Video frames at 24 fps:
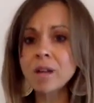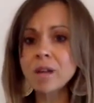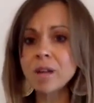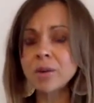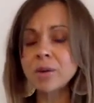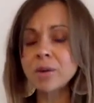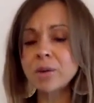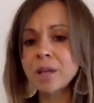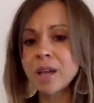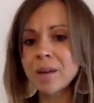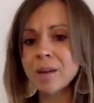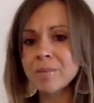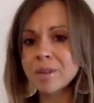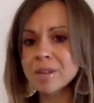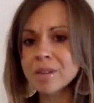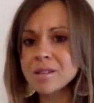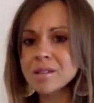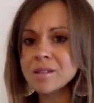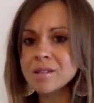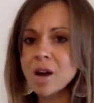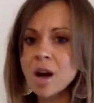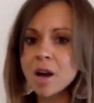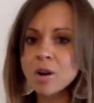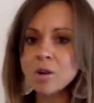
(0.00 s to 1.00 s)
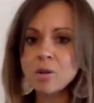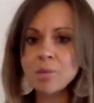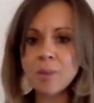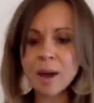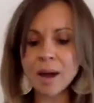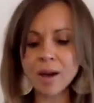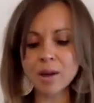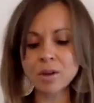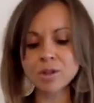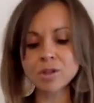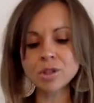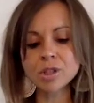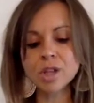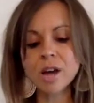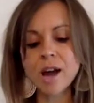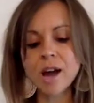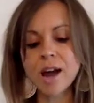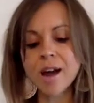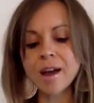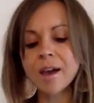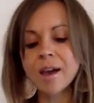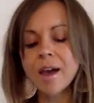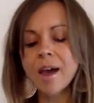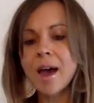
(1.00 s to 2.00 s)
I couldn't get my cycle back on
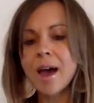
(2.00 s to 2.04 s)
track.